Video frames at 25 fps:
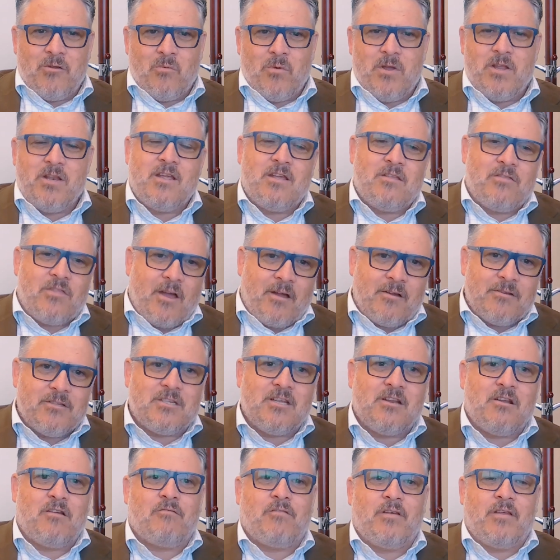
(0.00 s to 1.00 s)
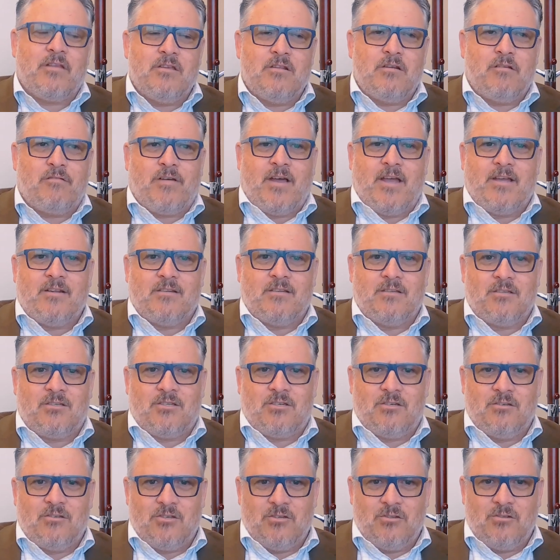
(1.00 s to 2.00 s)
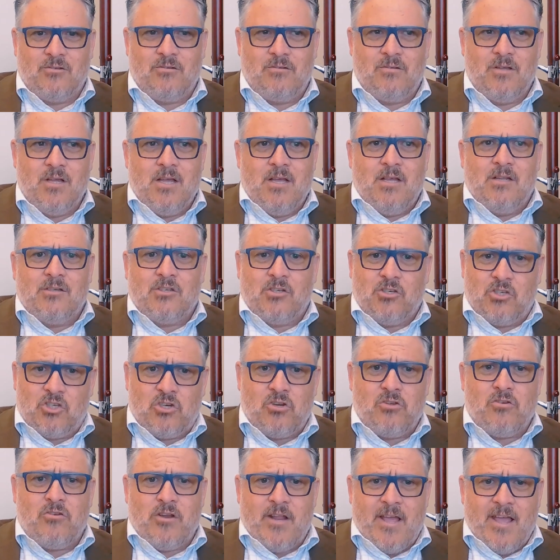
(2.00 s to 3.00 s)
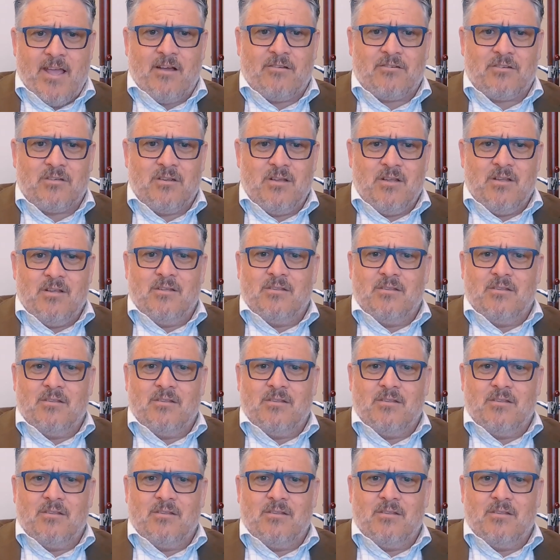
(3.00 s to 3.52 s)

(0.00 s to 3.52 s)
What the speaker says: We need those innovators to churn out